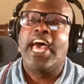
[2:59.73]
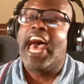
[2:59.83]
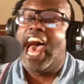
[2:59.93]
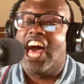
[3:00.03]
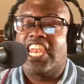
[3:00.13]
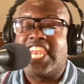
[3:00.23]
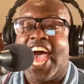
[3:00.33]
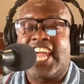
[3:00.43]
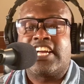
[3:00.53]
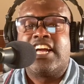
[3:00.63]
how
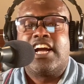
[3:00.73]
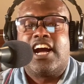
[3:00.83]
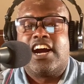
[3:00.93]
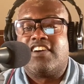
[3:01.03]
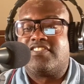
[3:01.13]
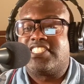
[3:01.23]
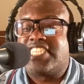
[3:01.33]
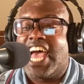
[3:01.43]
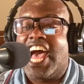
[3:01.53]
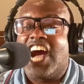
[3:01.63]
lack of
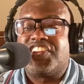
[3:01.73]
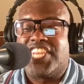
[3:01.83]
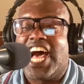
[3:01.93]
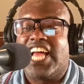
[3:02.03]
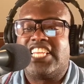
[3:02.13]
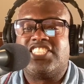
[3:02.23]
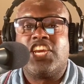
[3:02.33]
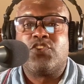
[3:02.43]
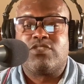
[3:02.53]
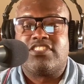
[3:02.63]
style knowledge
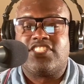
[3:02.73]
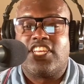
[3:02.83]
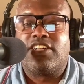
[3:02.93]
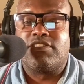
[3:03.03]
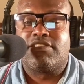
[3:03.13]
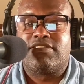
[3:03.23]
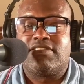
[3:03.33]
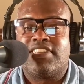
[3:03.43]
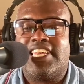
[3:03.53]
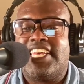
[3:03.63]

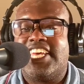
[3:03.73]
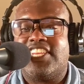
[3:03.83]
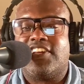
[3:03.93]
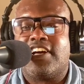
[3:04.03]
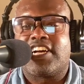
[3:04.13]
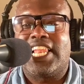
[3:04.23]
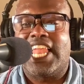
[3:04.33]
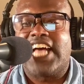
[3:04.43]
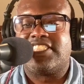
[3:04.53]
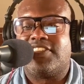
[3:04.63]
results in a
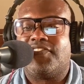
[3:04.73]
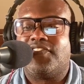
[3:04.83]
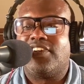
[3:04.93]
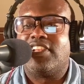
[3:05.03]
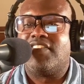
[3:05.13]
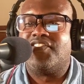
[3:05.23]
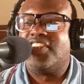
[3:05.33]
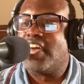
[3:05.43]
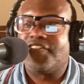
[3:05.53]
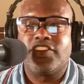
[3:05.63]
closet full of
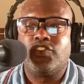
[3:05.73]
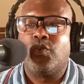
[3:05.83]
nothing to